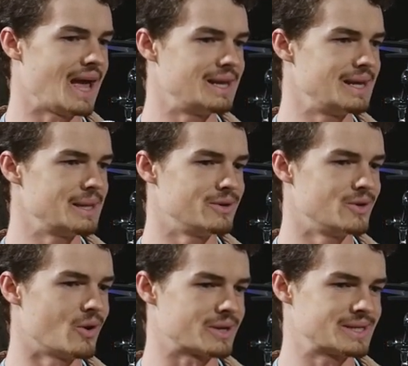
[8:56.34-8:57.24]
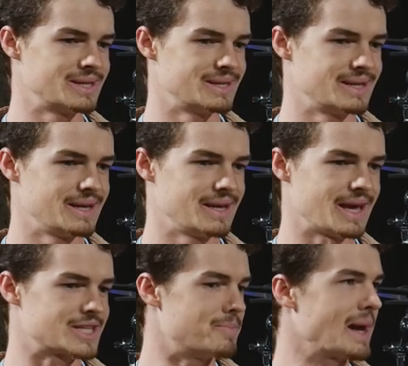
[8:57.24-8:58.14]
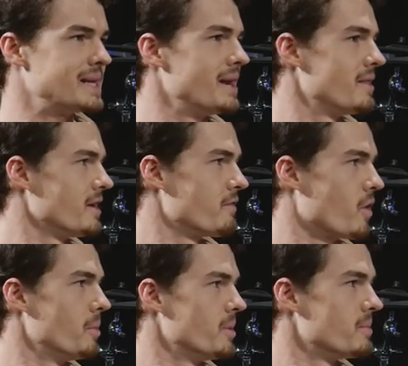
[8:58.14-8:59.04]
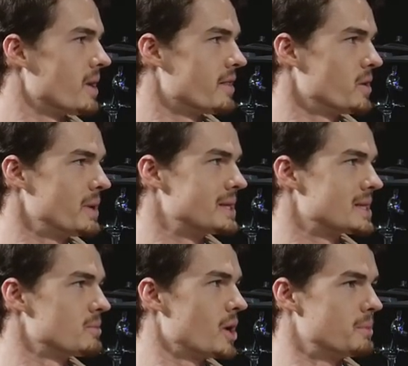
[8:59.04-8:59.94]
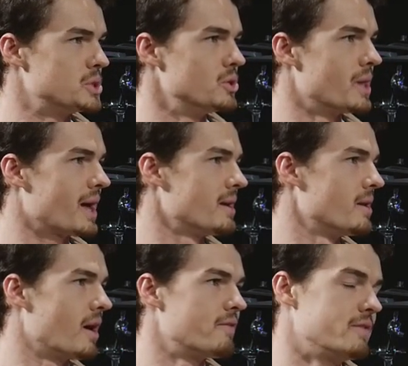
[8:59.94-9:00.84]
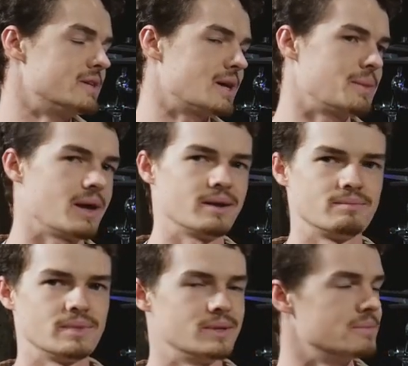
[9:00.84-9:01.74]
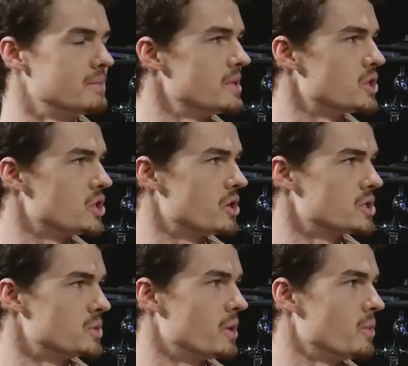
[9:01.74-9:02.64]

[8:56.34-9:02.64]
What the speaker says: nearly not expect anything from them. I think we can sometimes do that, and I've even done that in church as